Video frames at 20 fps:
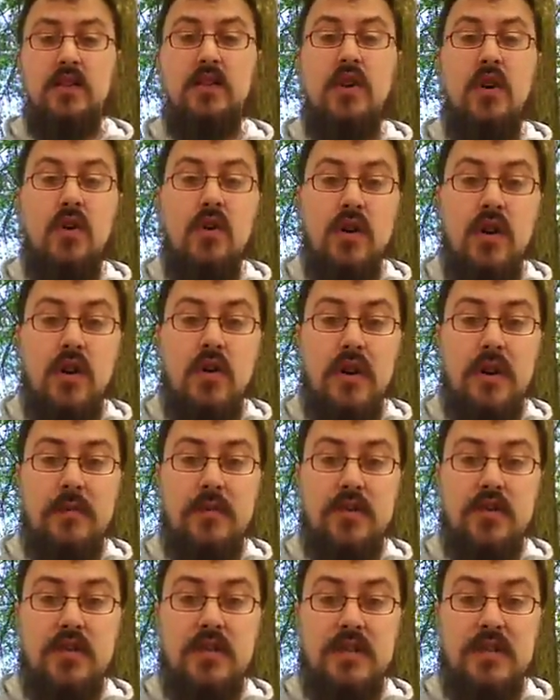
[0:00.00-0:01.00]
logo
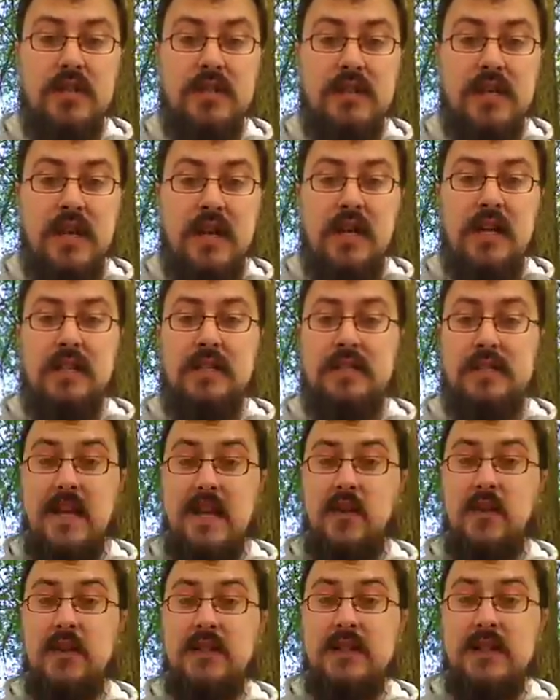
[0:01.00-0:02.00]
images,
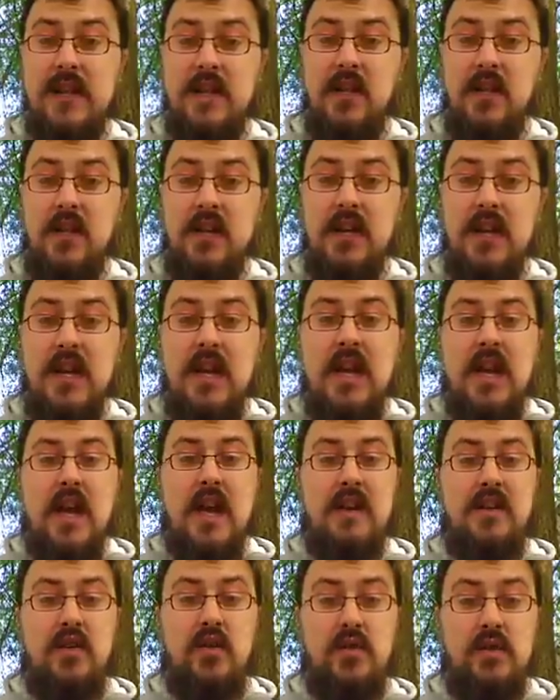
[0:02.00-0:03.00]
etc.,
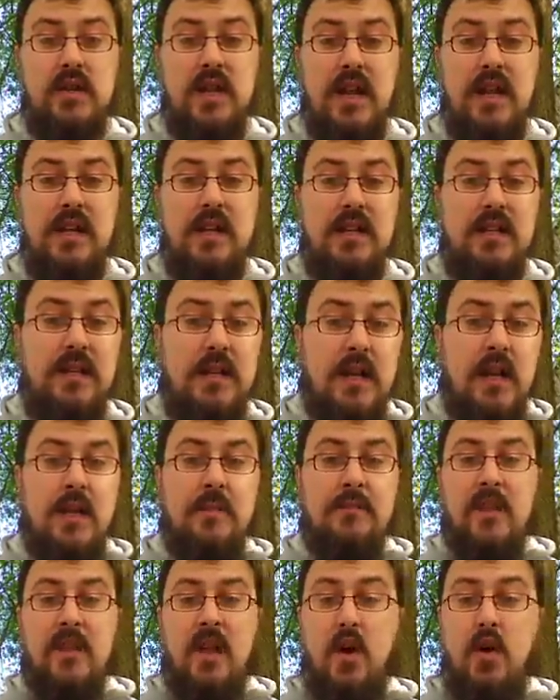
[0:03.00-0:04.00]
and created
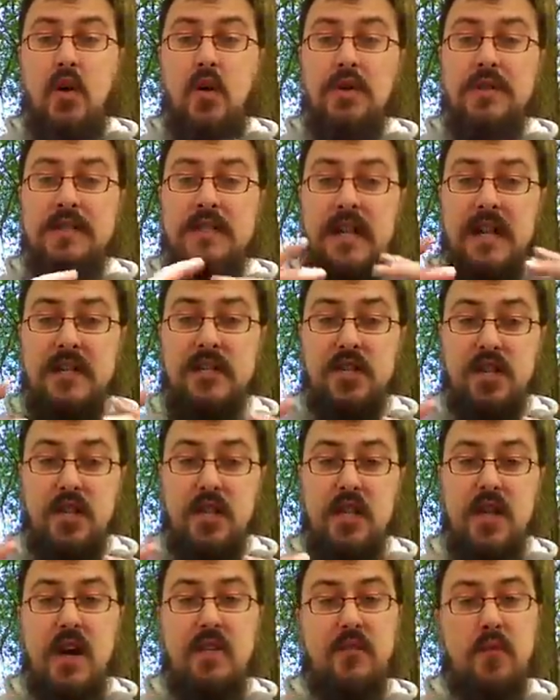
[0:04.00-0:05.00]
a whole
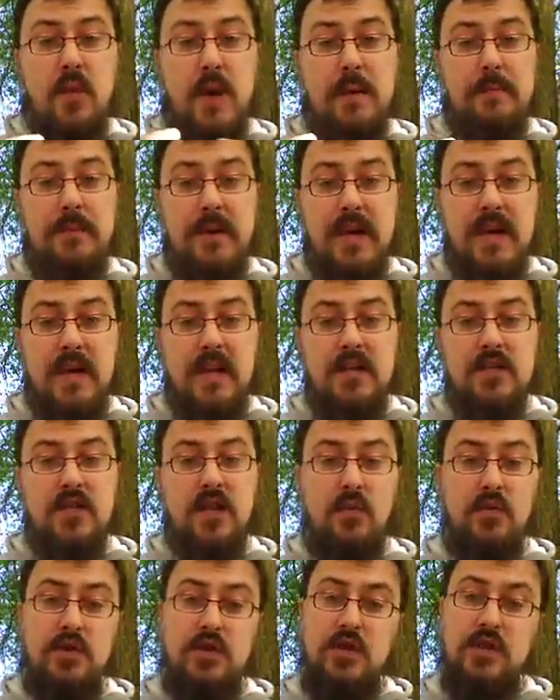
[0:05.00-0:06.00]
section of a web page
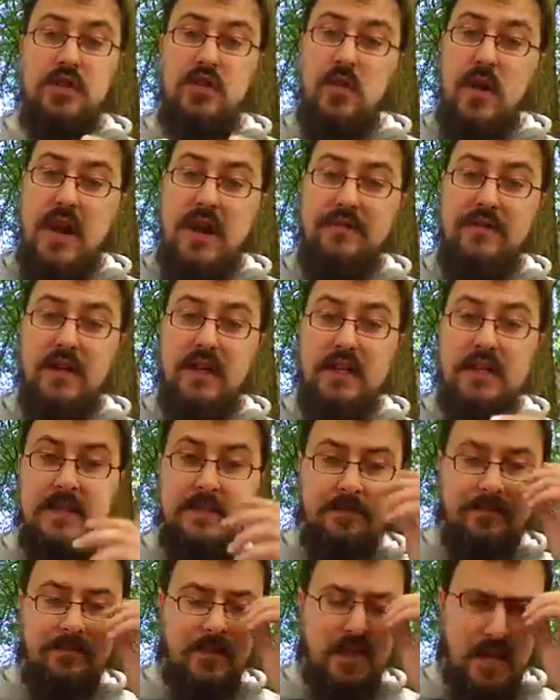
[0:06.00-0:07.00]
that was just
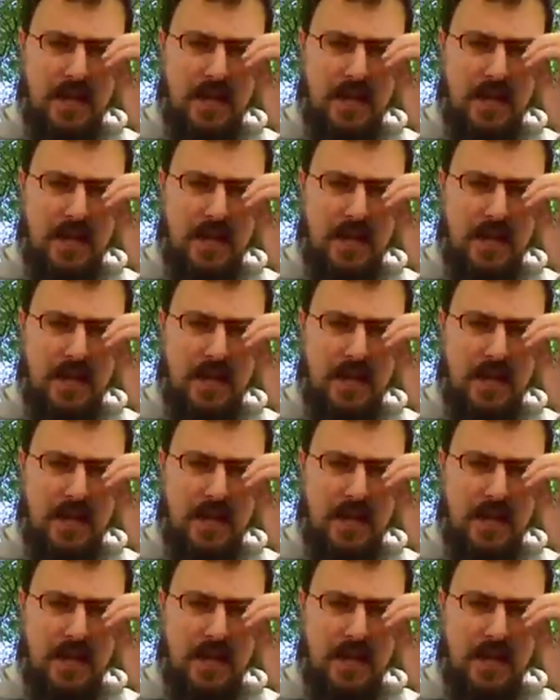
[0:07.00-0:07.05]
graphics.